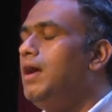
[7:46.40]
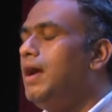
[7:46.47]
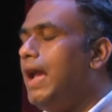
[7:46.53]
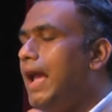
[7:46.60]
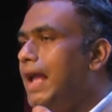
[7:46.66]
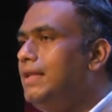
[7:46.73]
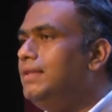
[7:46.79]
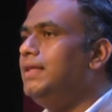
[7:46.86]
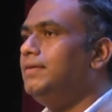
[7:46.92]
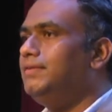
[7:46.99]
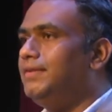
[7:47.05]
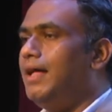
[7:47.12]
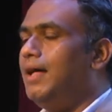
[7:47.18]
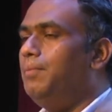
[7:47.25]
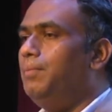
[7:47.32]
In the
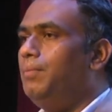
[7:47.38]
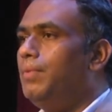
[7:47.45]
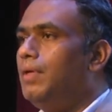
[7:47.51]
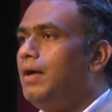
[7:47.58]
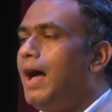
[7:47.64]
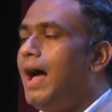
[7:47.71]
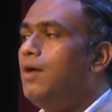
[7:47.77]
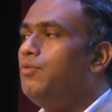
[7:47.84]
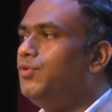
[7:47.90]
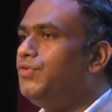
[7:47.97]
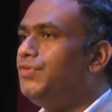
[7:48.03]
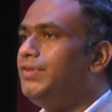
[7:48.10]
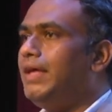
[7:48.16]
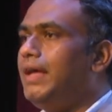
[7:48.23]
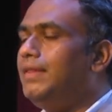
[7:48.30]
sum, I would
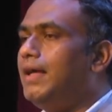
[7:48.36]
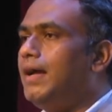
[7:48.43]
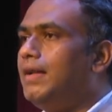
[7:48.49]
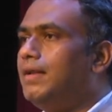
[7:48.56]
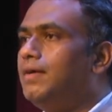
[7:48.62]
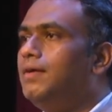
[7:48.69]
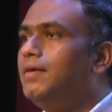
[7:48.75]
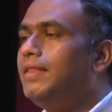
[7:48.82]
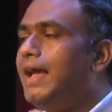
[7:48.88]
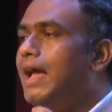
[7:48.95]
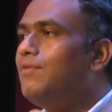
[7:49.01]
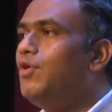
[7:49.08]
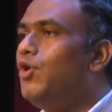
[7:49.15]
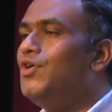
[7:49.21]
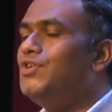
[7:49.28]
say that the
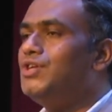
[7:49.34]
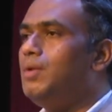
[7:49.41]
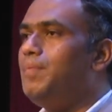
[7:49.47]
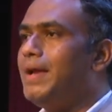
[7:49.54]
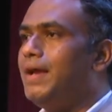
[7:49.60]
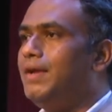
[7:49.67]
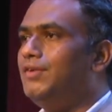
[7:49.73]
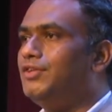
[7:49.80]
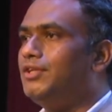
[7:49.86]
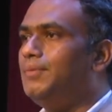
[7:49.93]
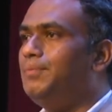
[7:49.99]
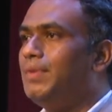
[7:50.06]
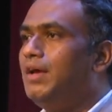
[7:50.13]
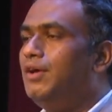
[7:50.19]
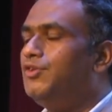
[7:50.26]
evaluation mechanism
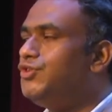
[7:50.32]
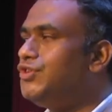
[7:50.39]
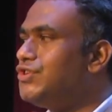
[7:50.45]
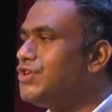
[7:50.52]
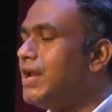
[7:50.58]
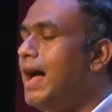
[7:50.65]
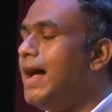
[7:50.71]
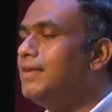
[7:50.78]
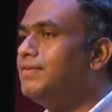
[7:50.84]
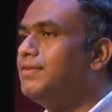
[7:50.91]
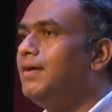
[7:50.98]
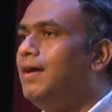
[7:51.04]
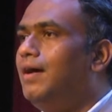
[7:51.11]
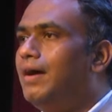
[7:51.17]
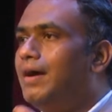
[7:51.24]
starts
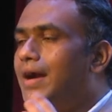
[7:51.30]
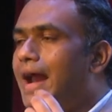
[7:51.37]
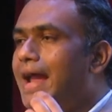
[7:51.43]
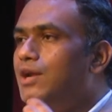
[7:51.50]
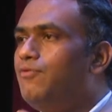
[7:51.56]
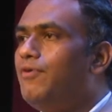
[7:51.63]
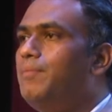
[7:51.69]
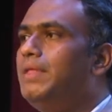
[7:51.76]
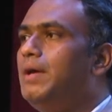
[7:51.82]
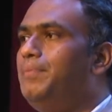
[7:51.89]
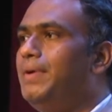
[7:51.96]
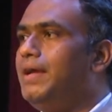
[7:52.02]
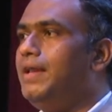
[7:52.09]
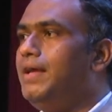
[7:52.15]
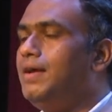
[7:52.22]
right from the
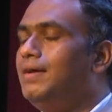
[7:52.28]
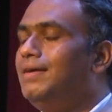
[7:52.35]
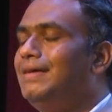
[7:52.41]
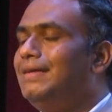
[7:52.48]
beginning